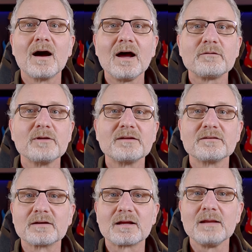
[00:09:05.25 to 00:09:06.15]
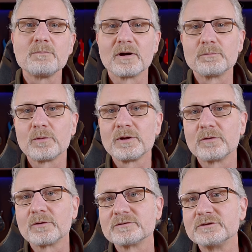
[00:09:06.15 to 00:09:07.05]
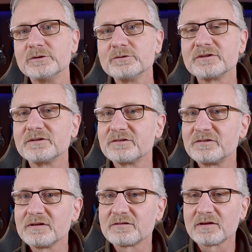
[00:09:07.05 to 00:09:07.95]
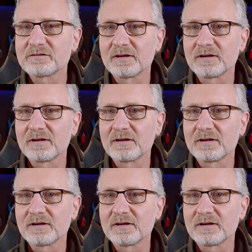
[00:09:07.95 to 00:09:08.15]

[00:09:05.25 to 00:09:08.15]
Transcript: I created a clip art polygon using the CSS